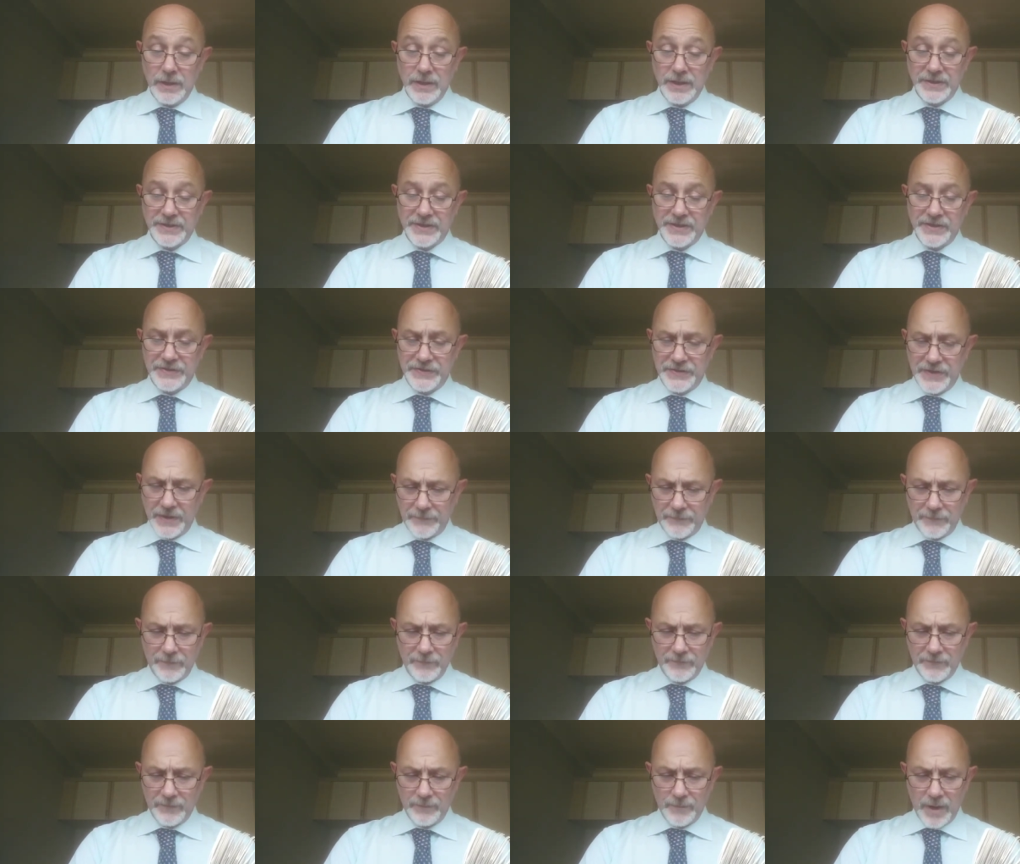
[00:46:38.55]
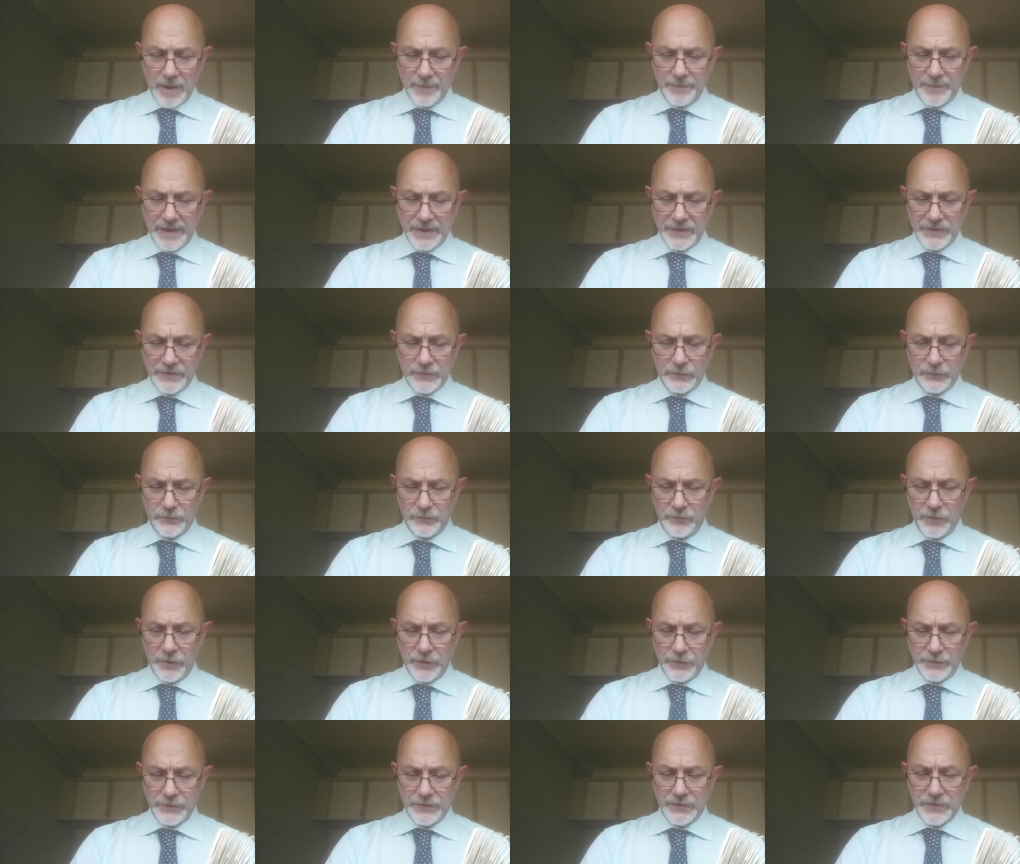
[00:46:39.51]
This is different from my penciled
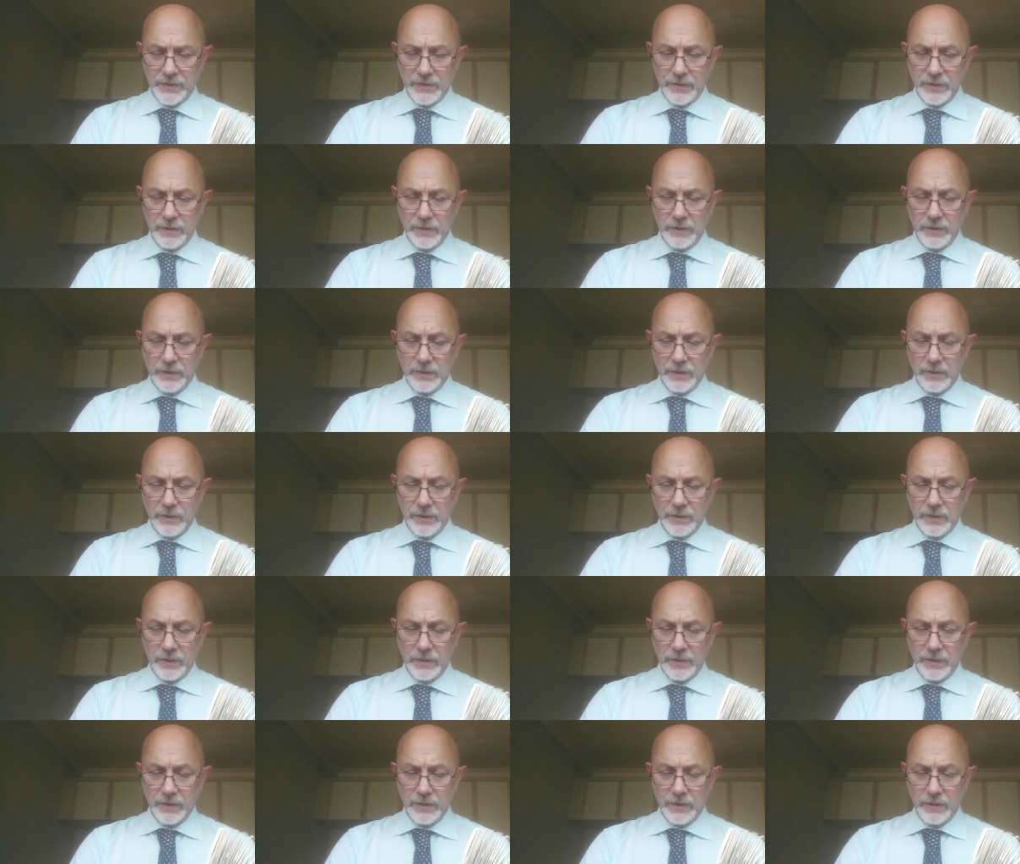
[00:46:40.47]
route,